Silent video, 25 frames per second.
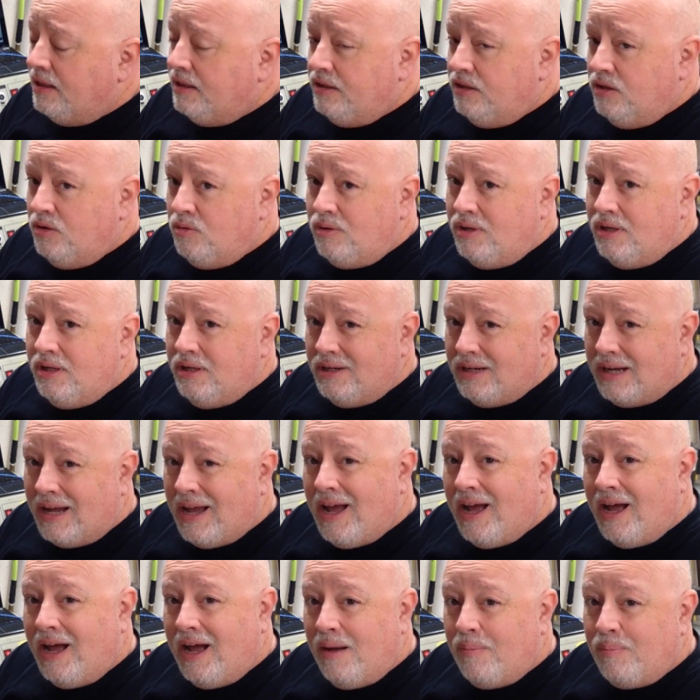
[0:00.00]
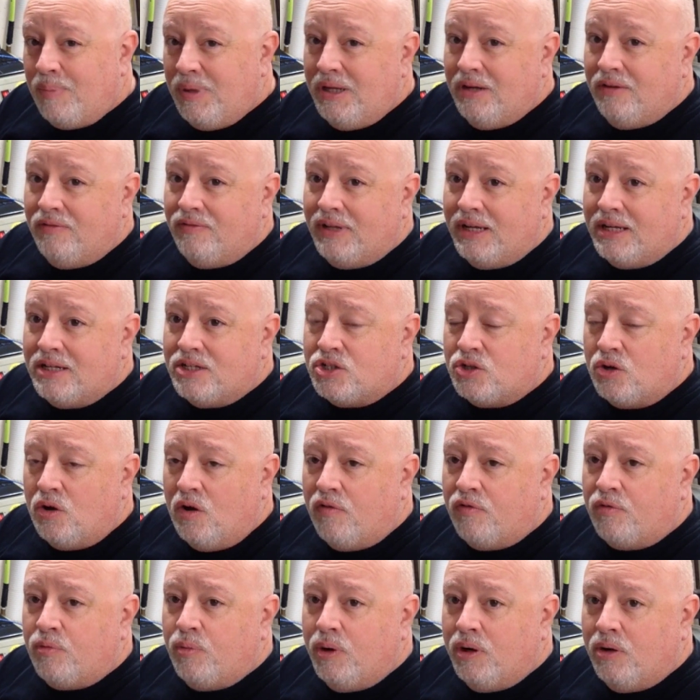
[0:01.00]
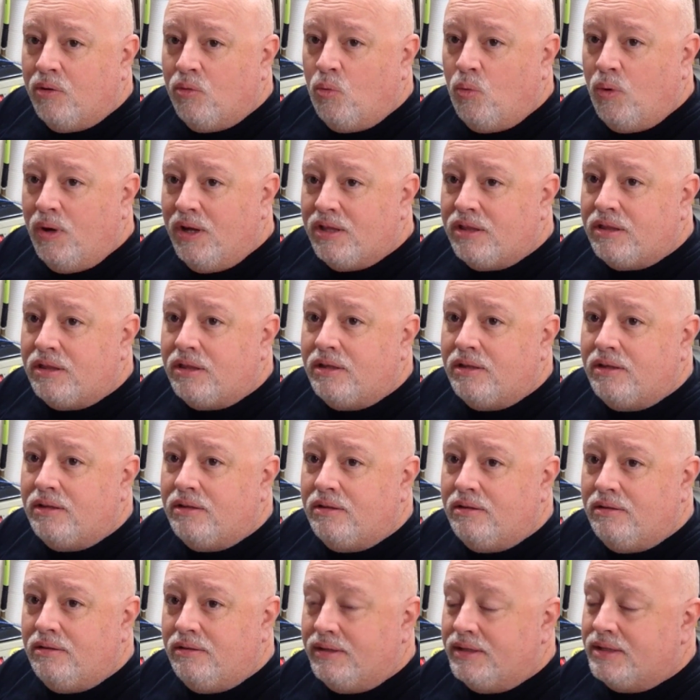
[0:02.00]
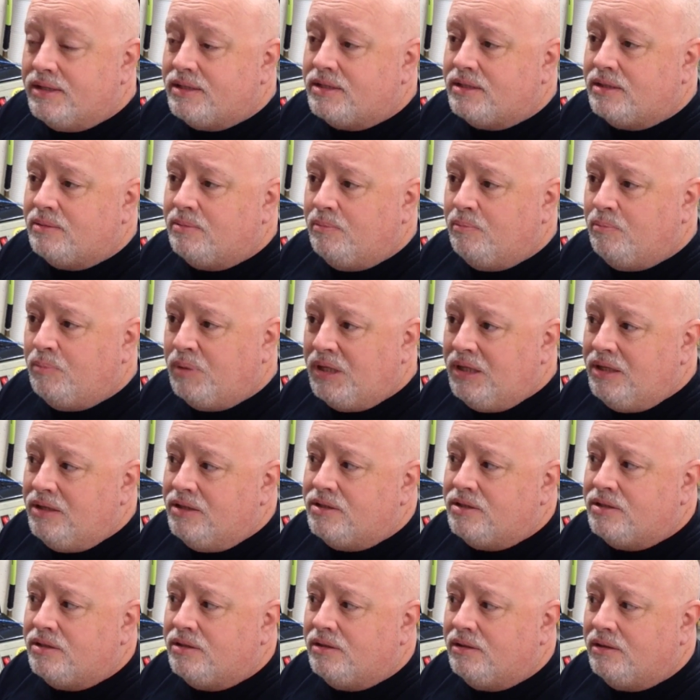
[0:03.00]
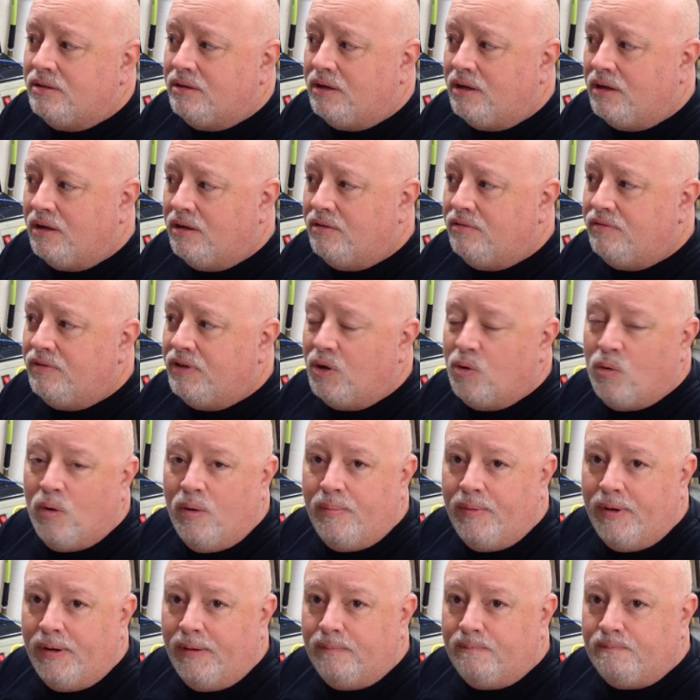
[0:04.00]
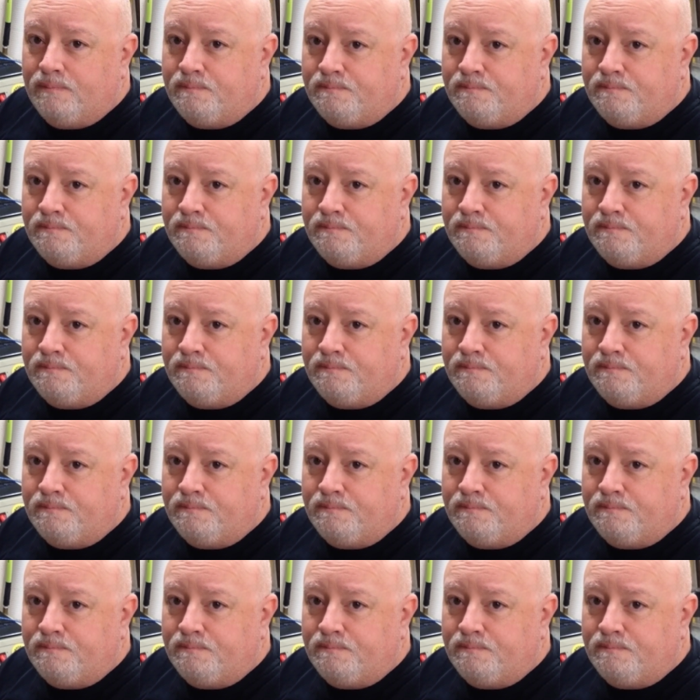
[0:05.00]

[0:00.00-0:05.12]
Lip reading: You get a copy of that software with this piece of equipment.